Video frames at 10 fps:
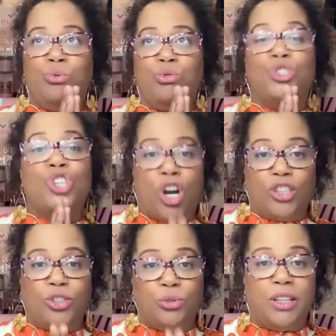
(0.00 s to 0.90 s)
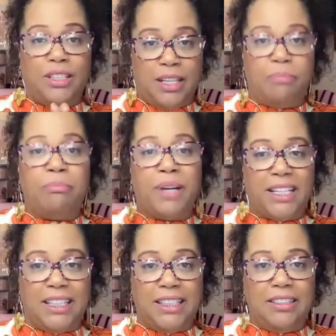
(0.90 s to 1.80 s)
charge you
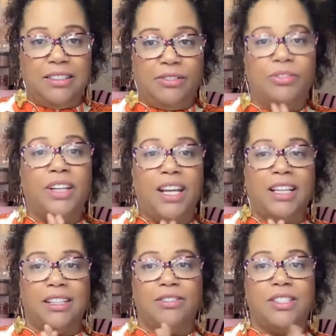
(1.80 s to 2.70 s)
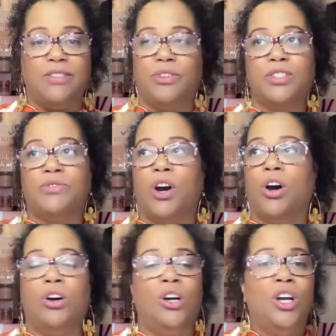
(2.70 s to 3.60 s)
money for the LLC. First of
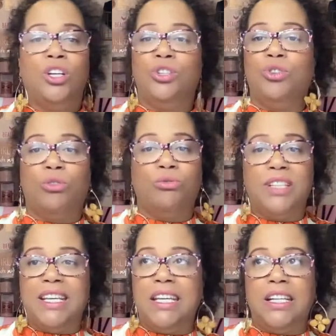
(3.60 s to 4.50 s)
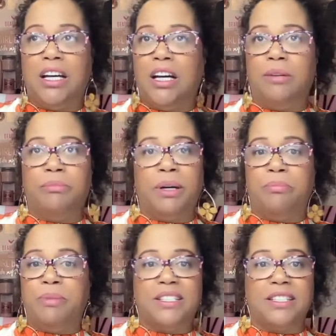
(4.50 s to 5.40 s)
all, you don't need a
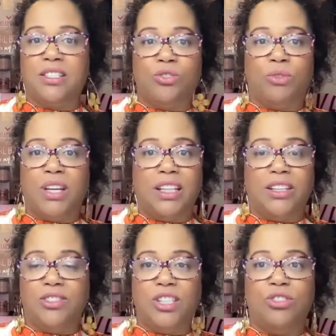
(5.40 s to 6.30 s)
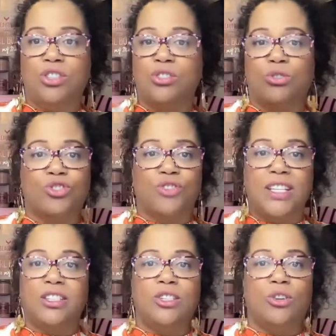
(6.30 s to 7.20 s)
business to do an LLC. You just go
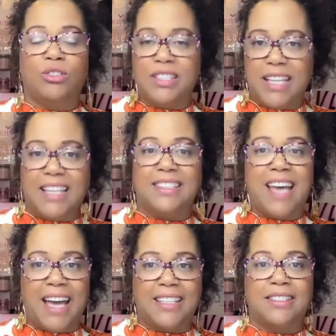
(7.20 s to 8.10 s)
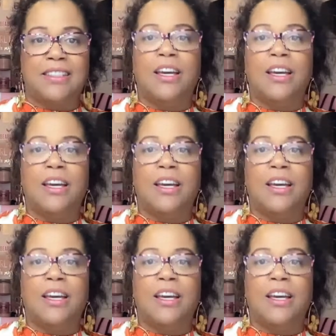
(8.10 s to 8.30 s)
straight to your state tax